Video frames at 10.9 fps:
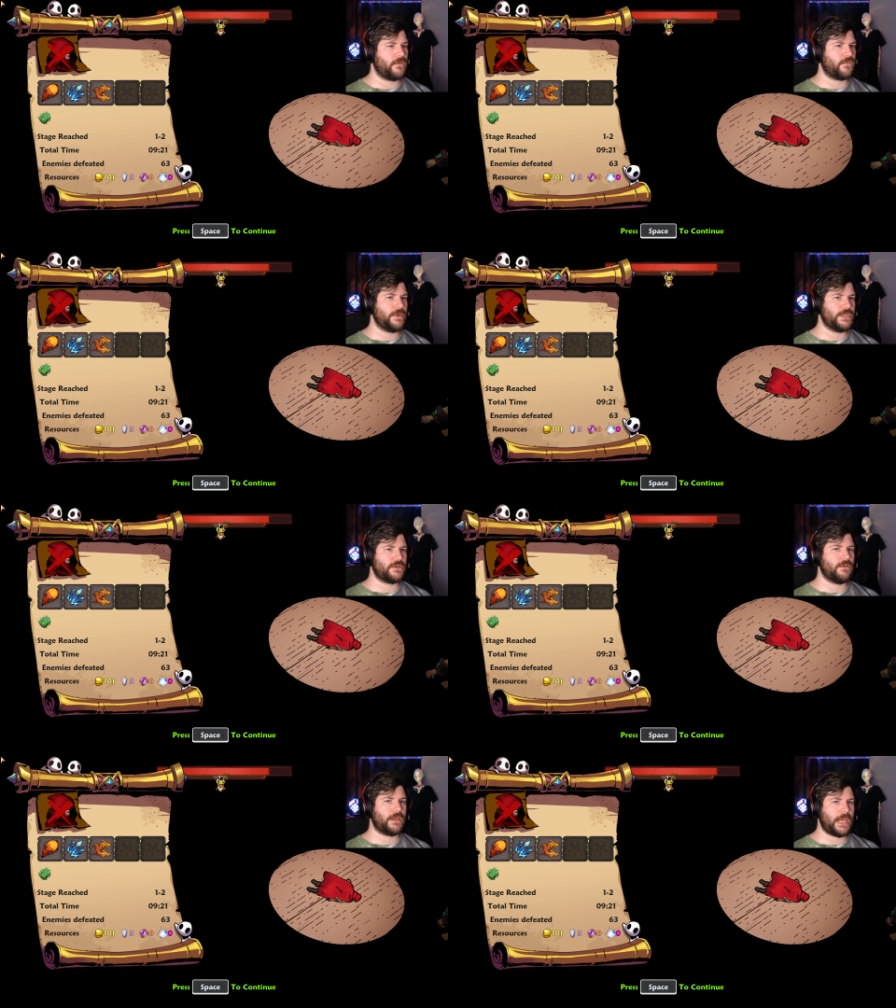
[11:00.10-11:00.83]

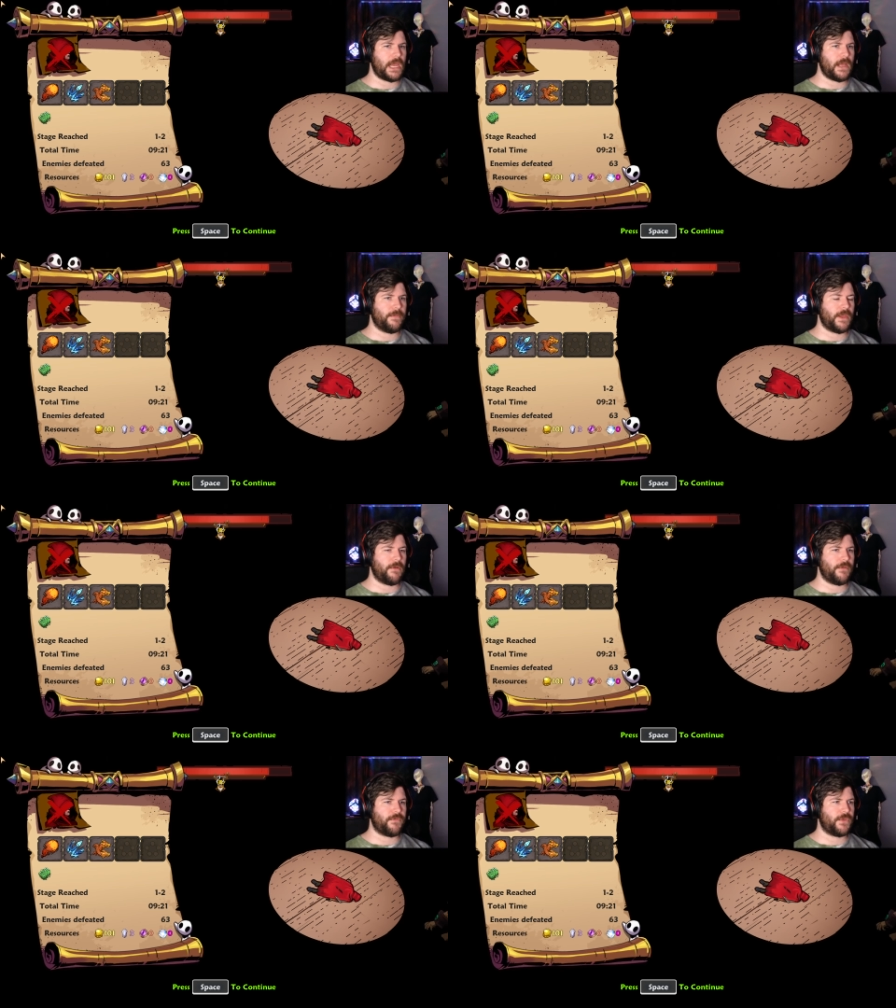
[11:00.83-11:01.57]
original game, they
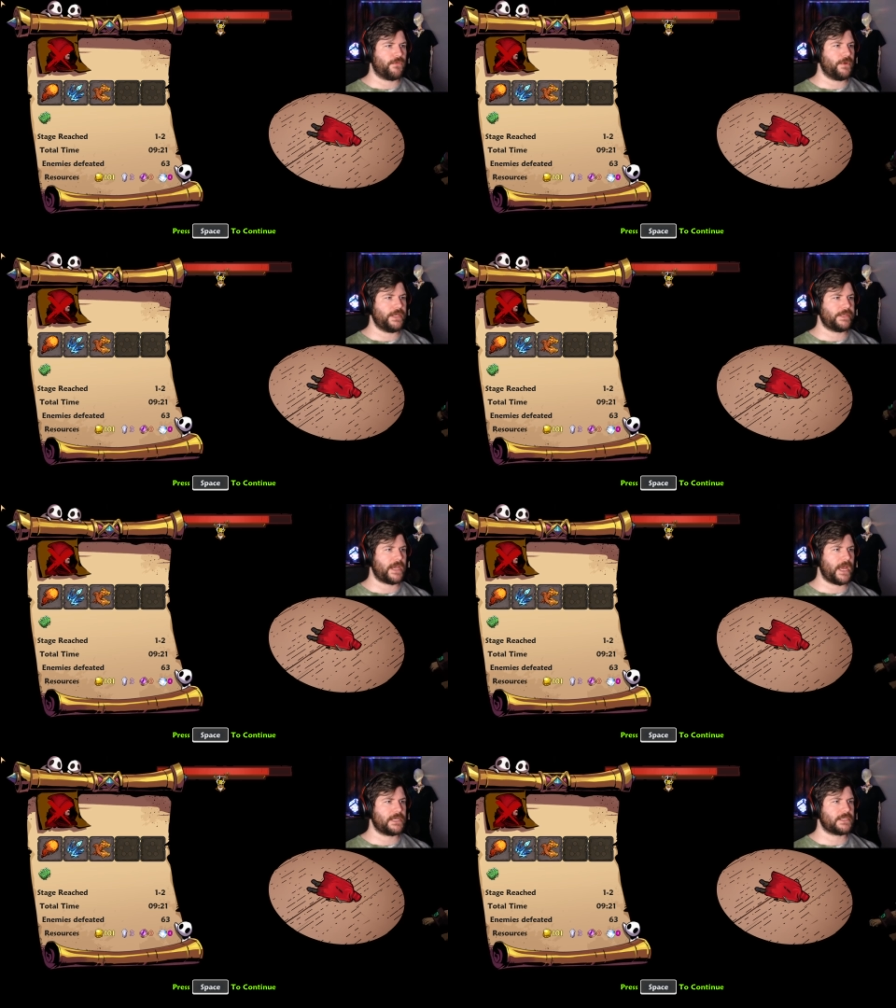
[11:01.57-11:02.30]
would have three
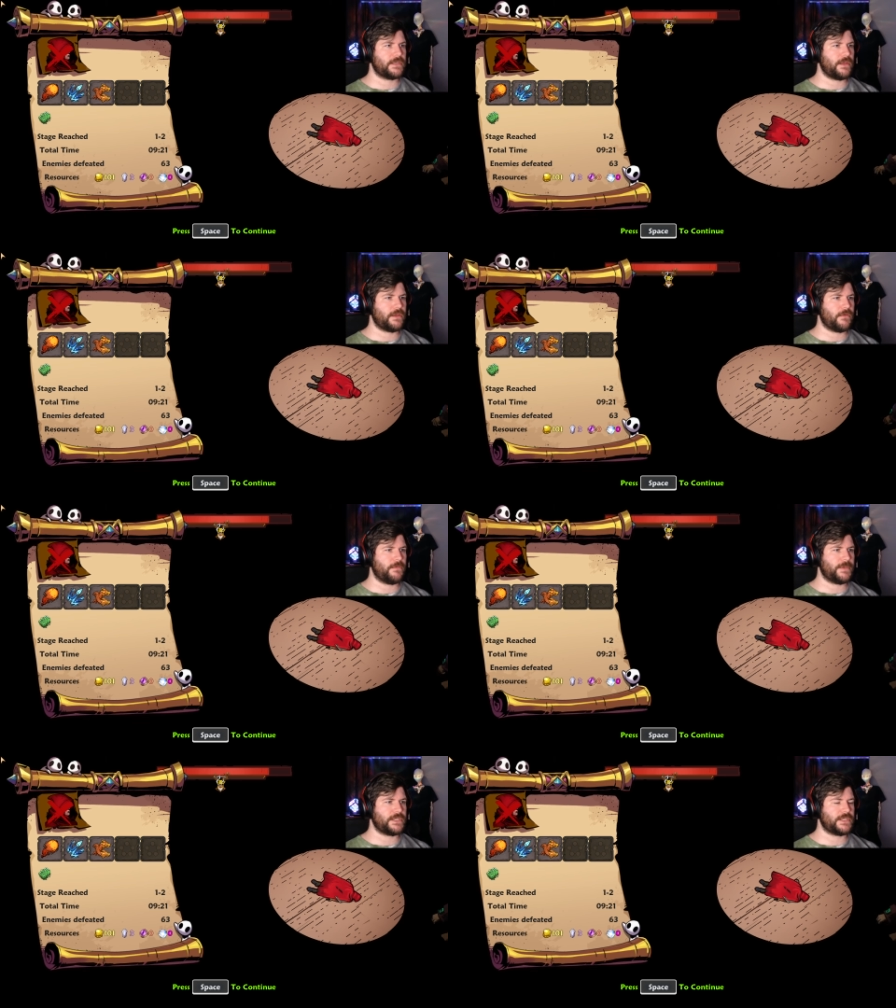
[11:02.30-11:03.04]
attacks and then they
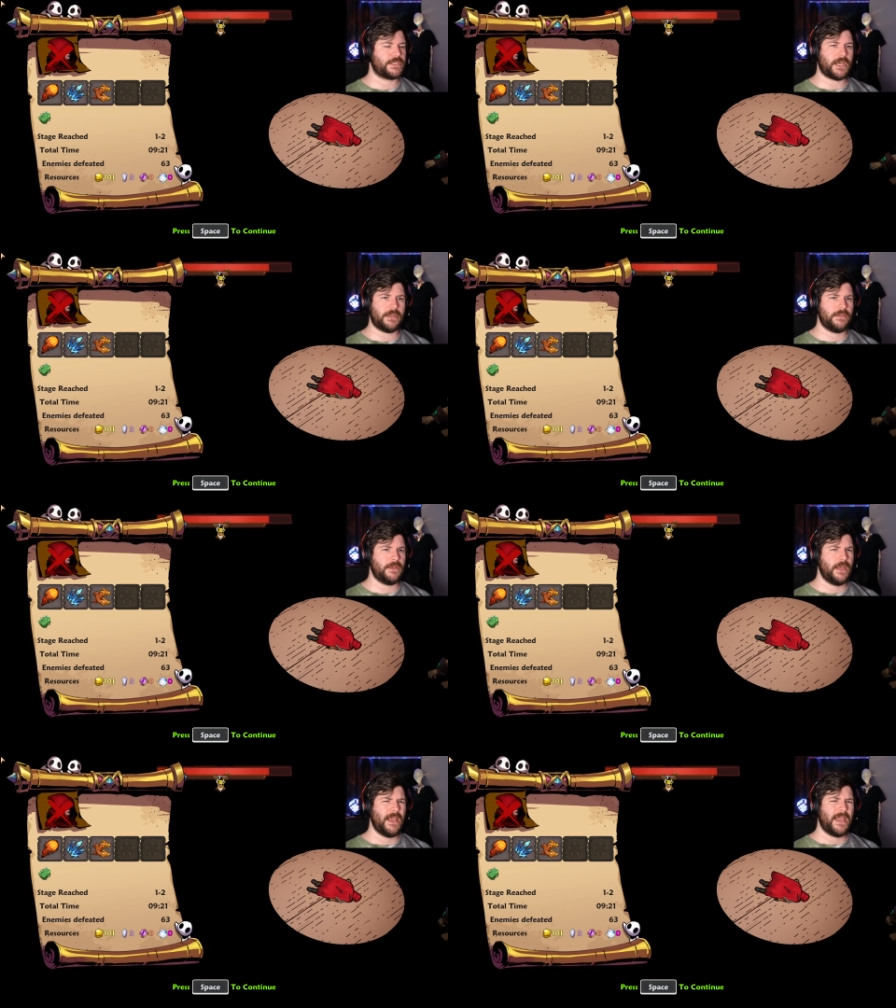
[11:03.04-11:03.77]
would be
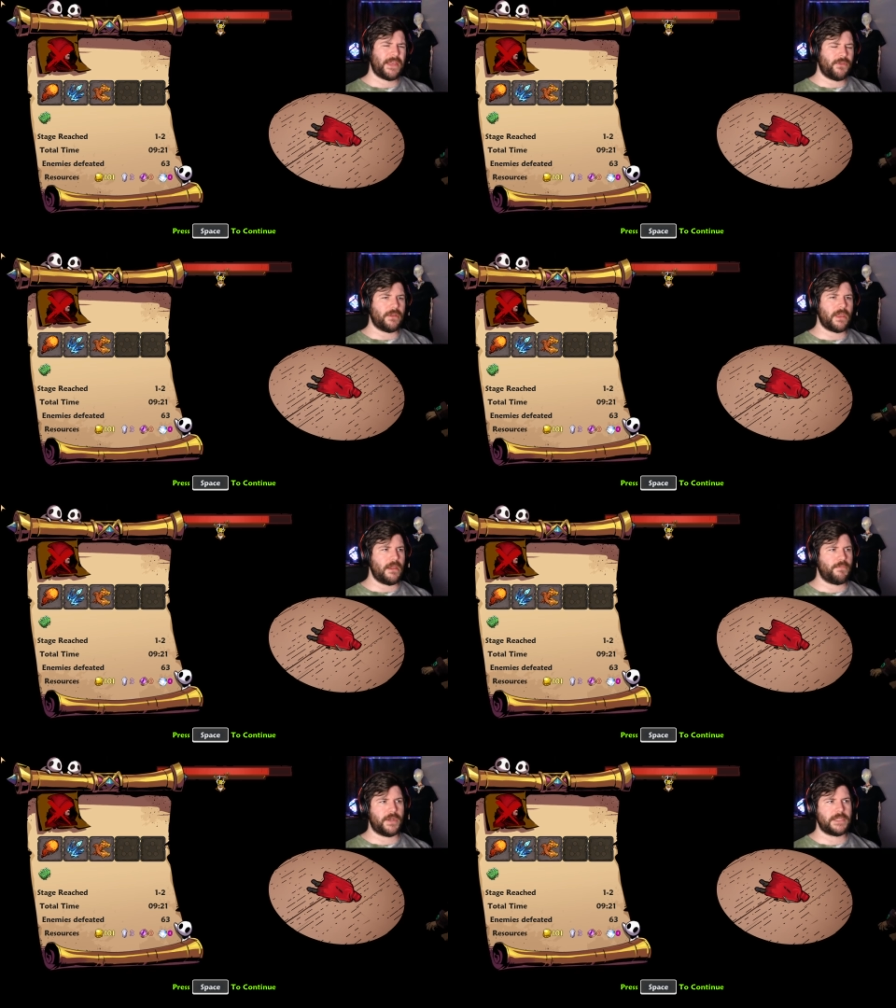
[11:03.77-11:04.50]
stunned. It looked like
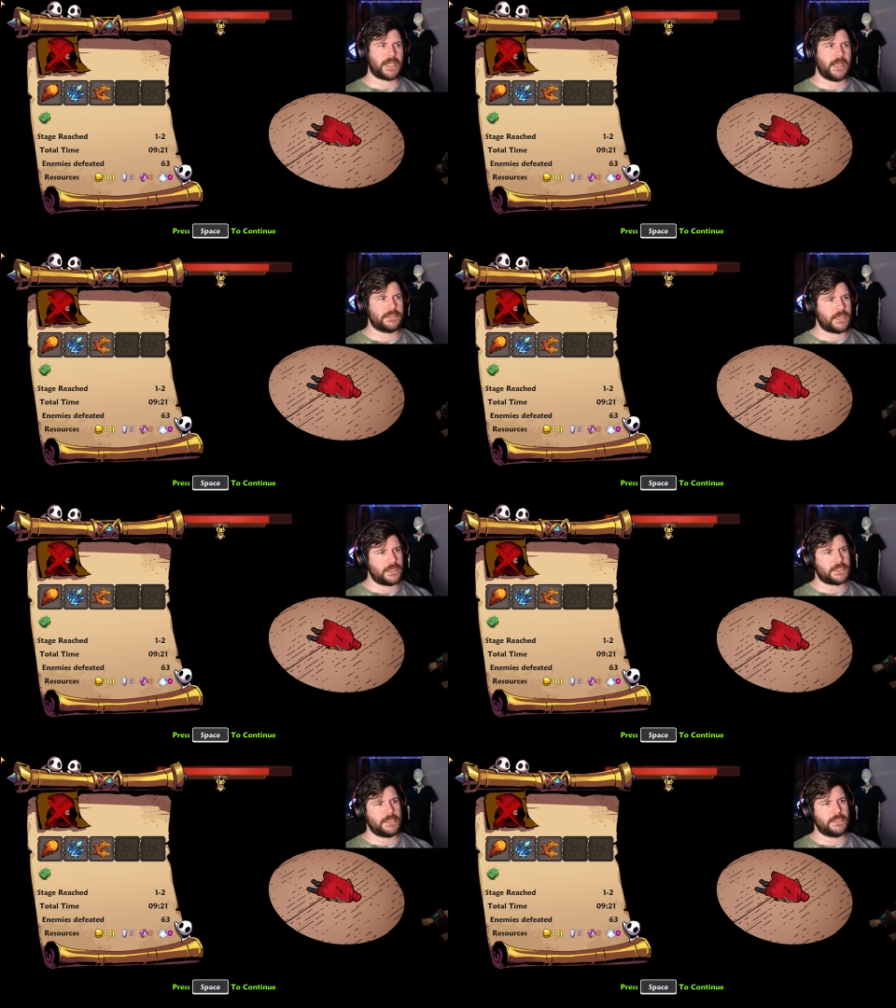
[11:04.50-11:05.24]
he put his hands on
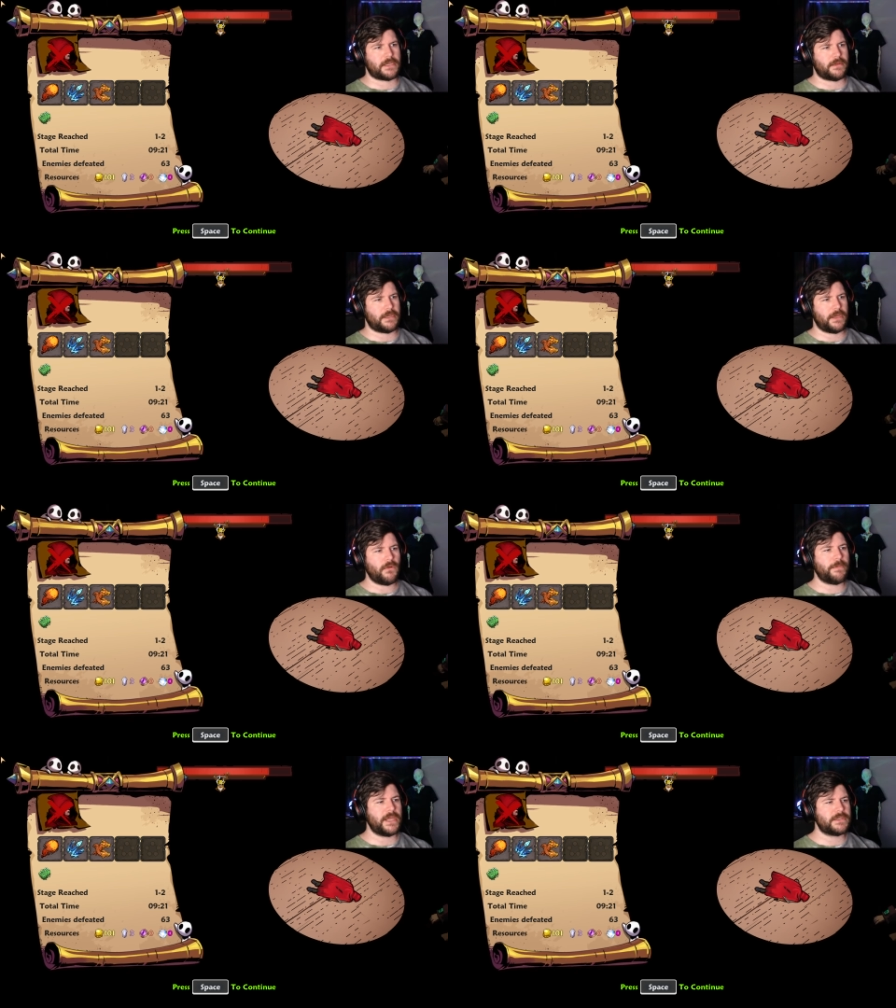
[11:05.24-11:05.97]
his knees a
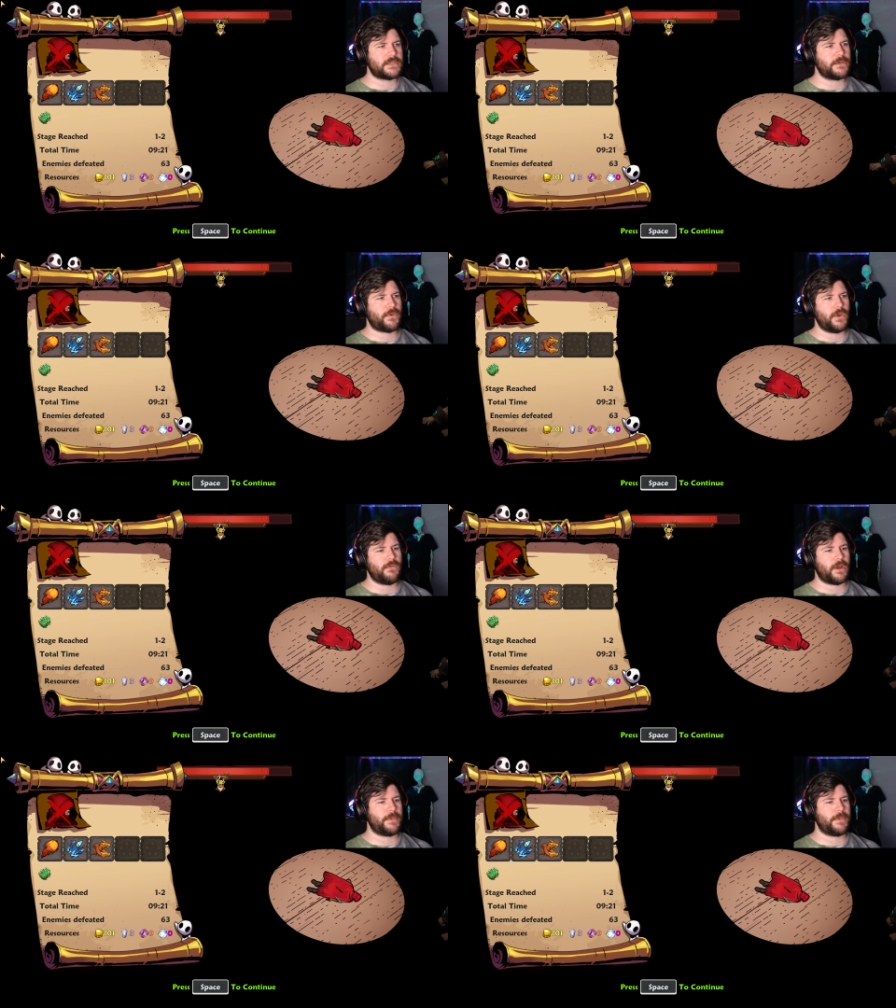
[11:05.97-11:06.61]
little bit to the point where I